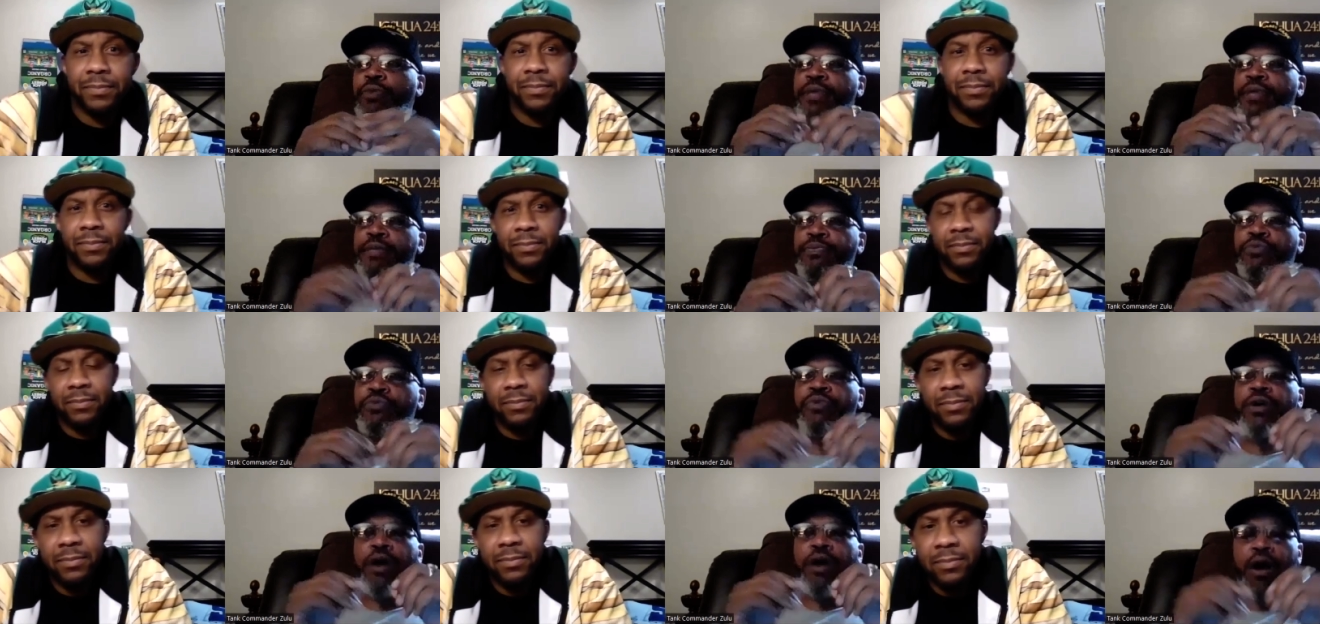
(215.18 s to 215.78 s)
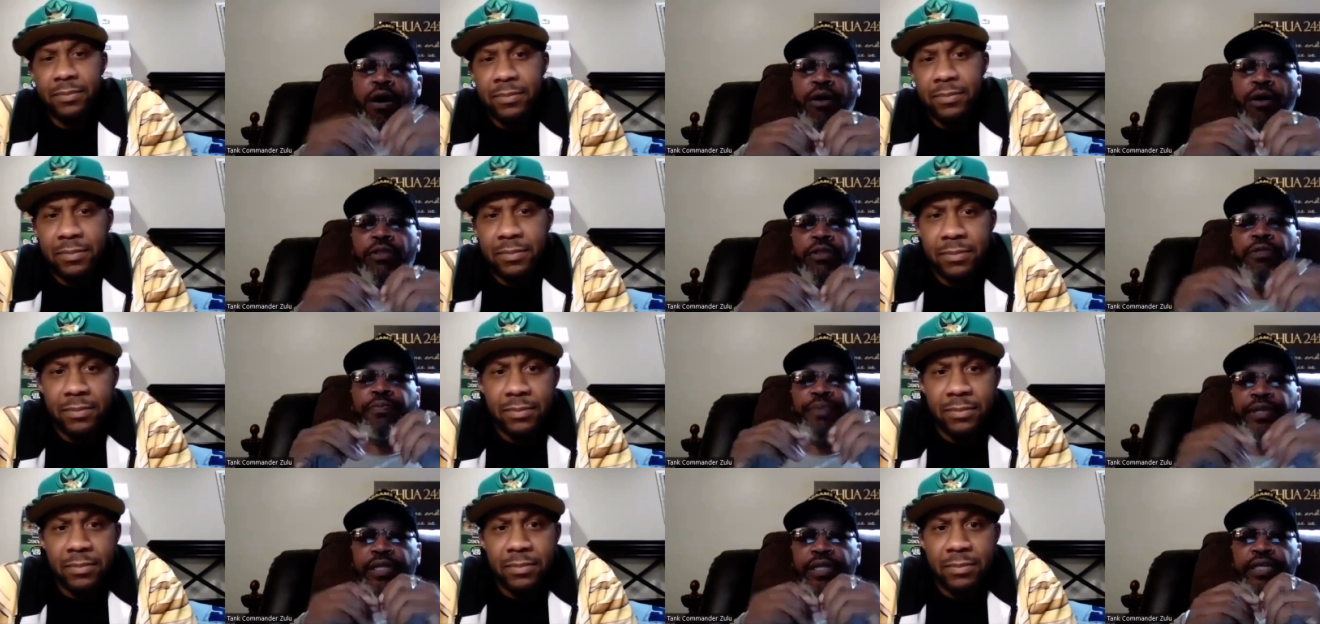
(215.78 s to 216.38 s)
Speaker 1: people will
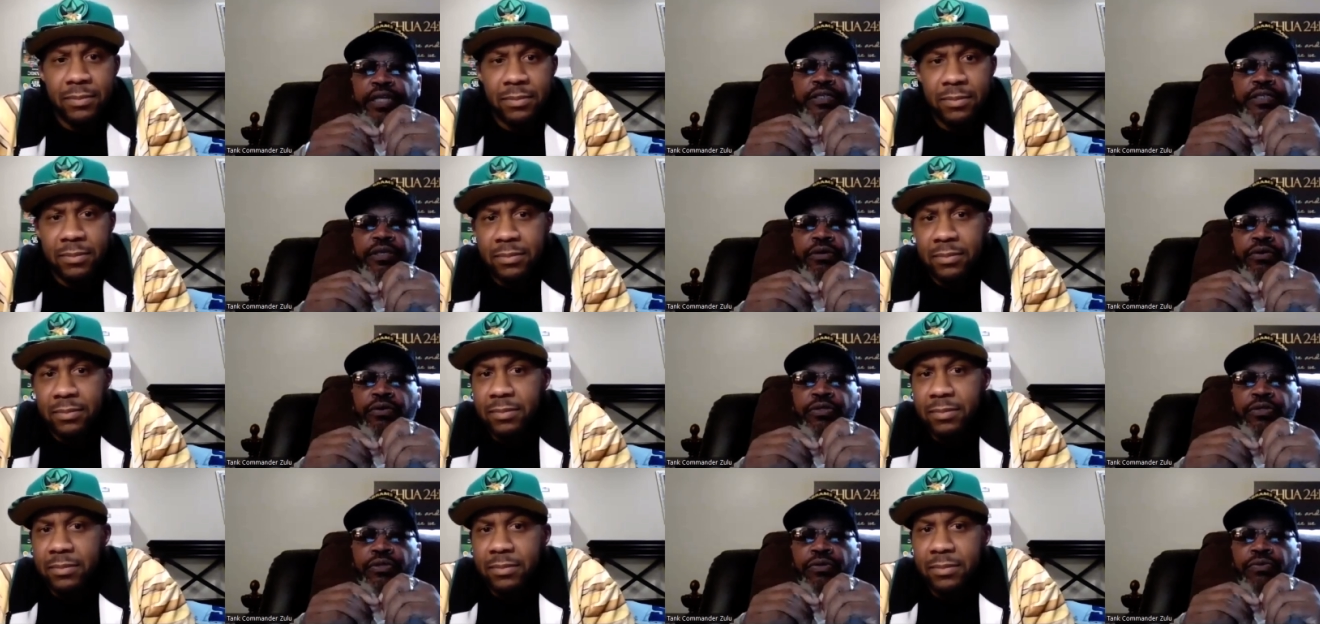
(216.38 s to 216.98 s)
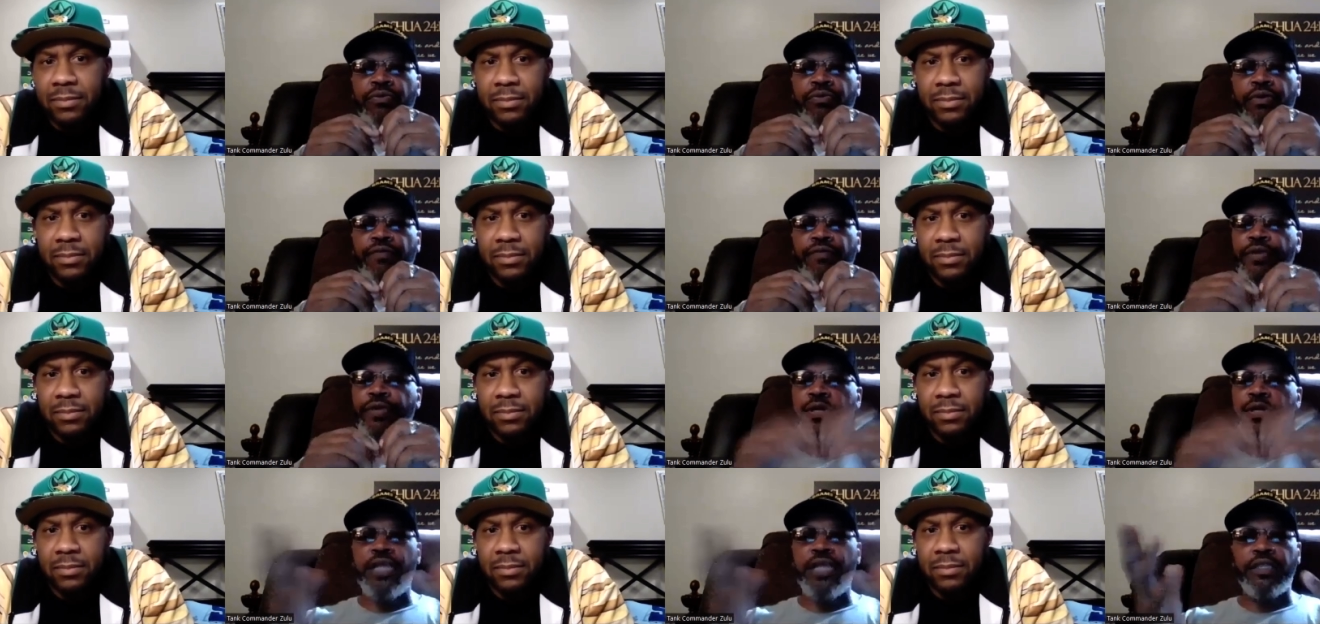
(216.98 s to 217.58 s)
call the police on you
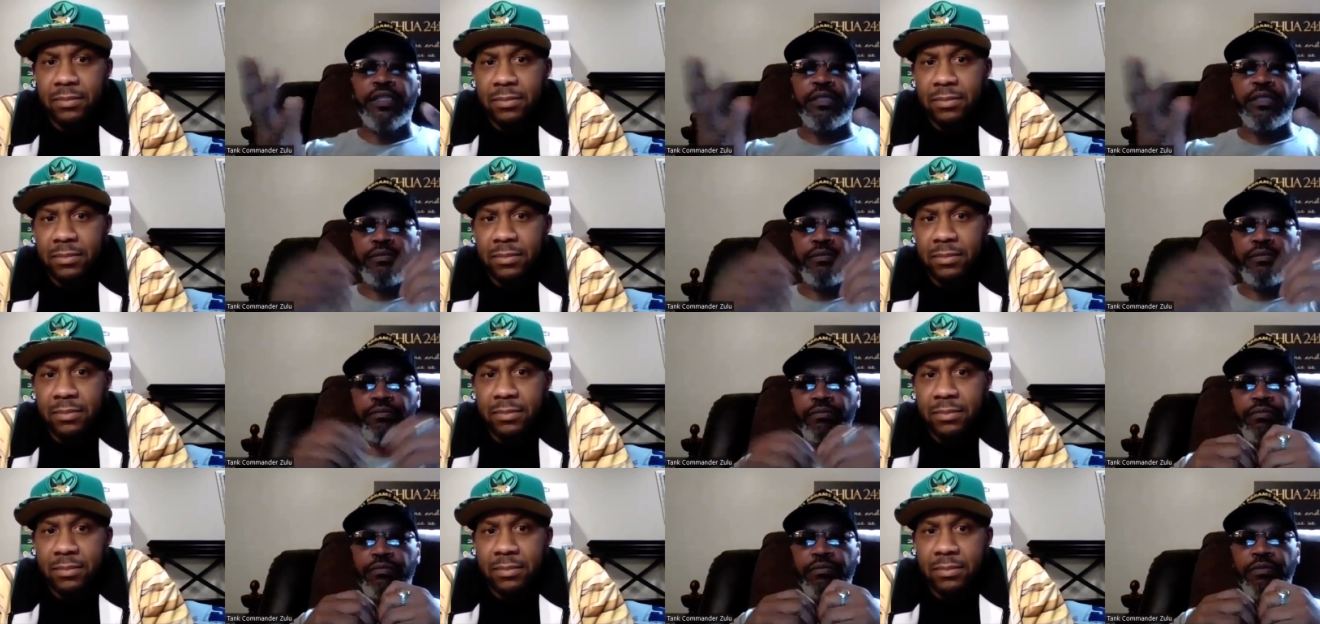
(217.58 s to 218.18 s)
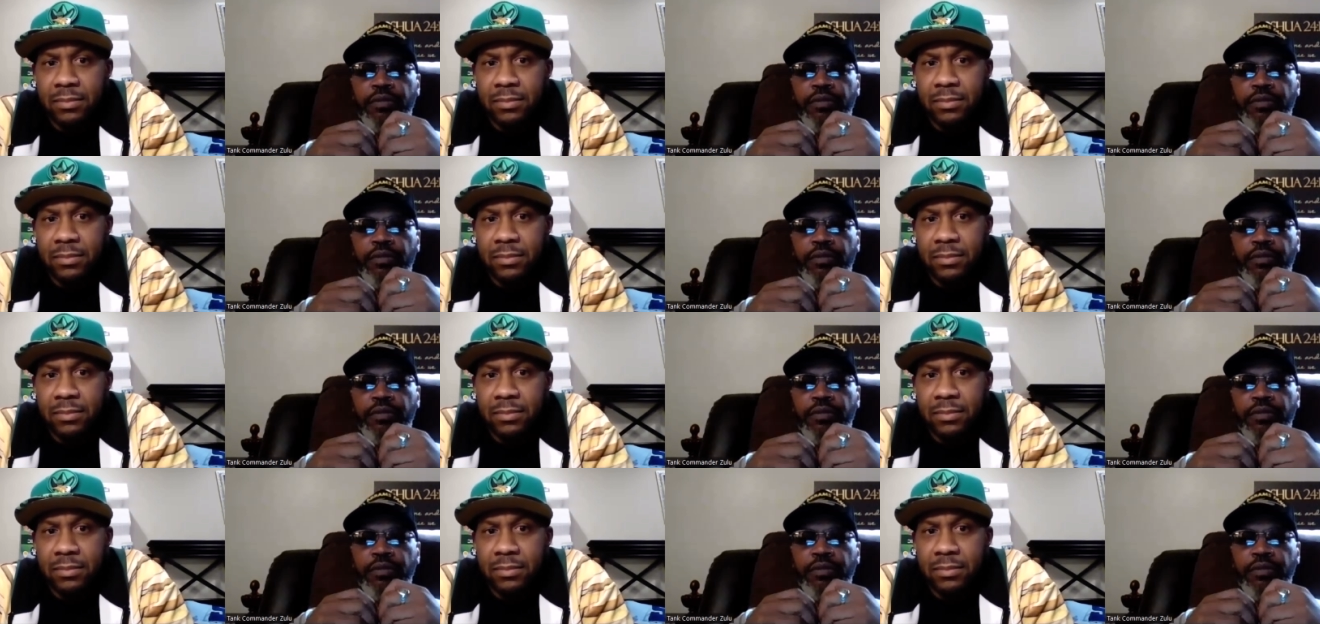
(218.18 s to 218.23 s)
for nothing.